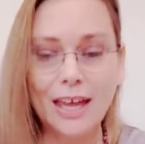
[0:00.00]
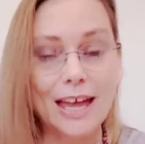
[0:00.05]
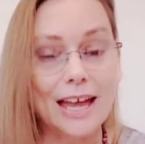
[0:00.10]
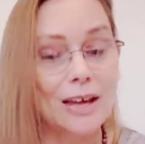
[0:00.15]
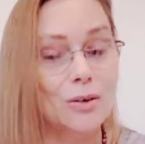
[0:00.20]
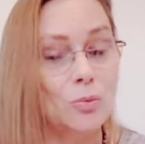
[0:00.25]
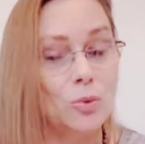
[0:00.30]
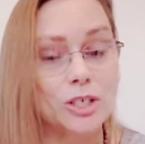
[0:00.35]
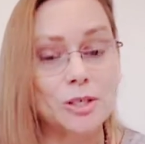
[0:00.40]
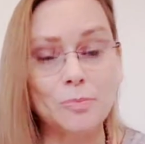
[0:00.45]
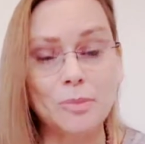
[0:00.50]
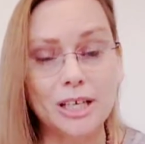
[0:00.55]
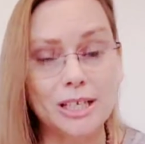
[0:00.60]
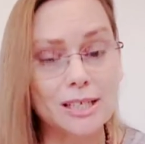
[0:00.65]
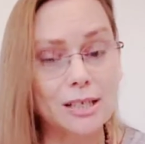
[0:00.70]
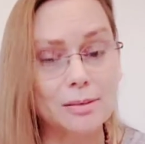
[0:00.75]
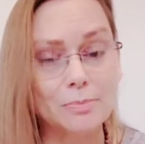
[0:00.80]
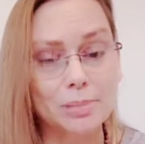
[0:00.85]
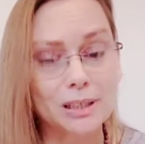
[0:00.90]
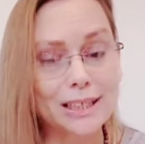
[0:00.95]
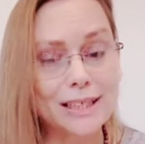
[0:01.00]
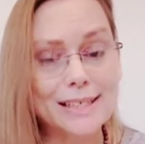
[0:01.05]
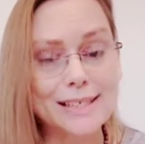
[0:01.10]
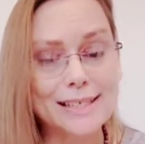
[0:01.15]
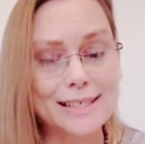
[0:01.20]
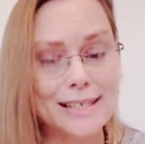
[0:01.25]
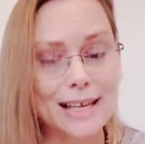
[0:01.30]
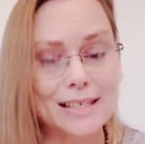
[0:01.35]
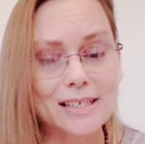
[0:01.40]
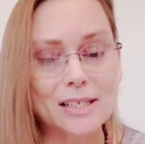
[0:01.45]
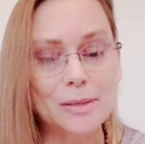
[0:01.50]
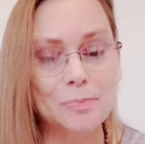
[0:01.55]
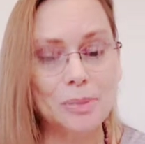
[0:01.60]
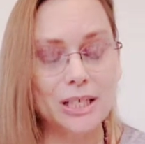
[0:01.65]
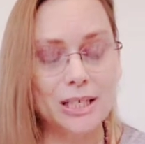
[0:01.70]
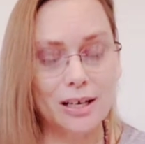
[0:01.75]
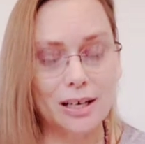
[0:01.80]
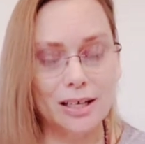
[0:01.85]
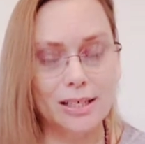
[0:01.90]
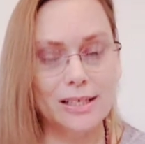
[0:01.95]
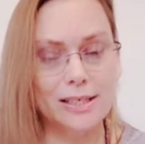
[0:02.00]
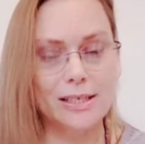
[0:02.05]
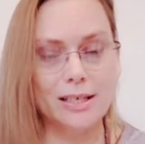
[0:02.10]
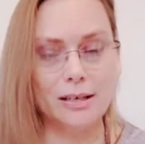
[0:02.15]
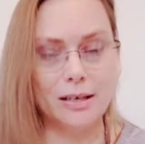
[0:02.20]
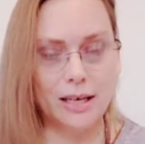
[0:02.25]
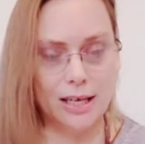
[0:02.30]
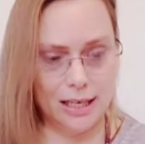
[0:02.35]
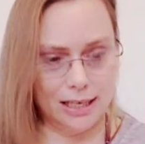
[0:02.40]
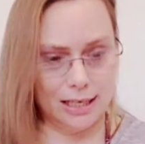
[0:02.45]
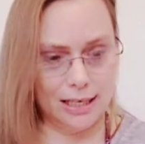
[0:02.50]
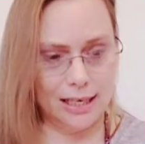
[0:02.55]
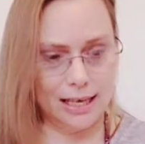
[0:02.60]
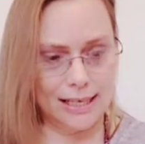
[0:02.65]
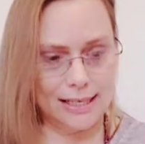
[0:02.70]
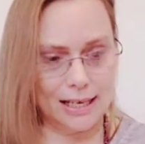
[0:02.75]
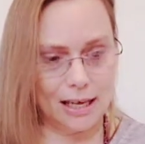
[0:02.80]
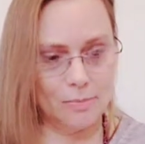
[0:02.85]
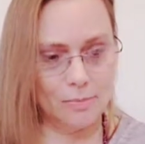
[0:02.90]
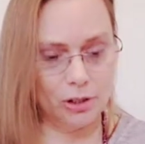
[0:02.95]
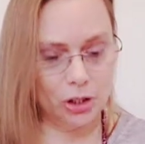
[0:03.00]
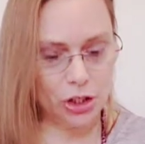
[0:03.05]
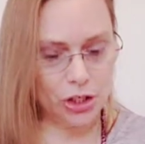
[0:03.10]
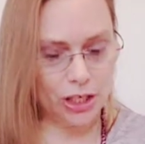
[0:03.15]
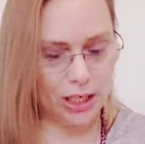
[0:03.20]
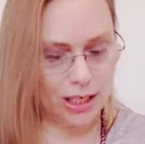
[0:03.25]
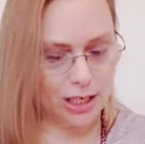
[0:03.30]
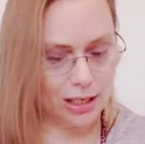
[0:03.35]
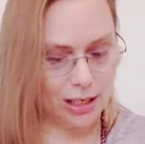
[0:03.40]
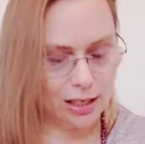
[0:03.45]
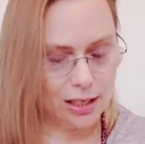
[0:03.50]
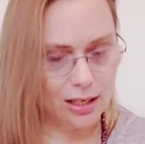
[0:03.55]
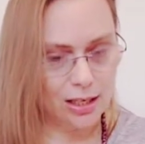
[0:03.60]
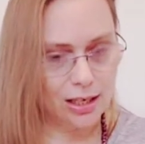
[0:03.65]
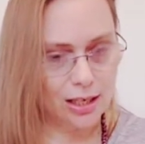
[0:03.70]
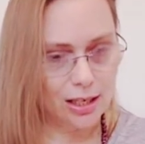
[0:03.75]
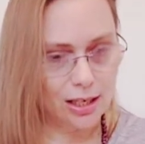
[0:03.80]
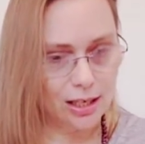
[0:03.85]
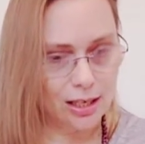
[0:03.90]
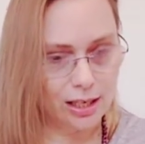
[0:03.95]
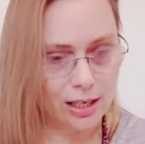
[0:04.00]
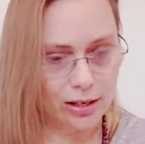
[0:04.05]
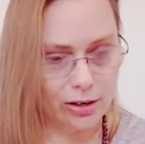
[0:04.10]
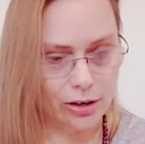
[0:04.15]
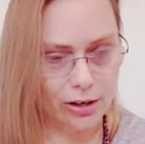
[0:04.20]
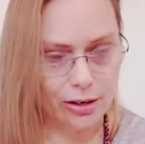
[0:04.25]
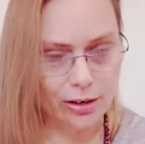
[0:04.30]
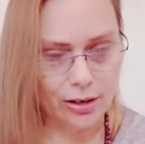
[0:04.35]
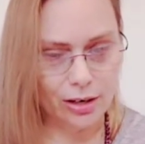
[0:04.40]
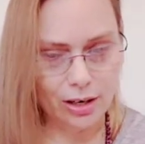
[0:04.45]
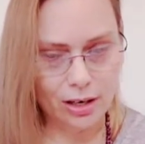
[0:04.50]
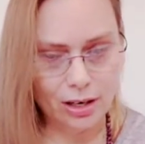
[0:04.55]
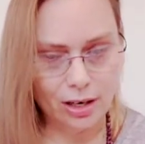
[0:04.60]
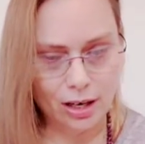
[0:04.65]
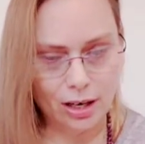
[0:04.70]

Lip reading: And which makes complete sense because as I'm looking here,